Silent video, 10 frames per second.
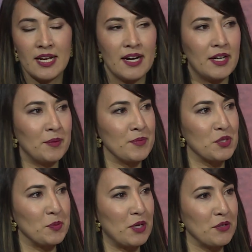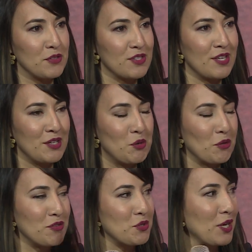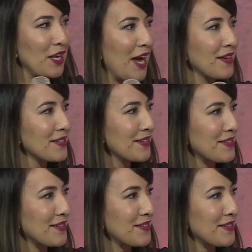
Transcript: so about as north as you can get,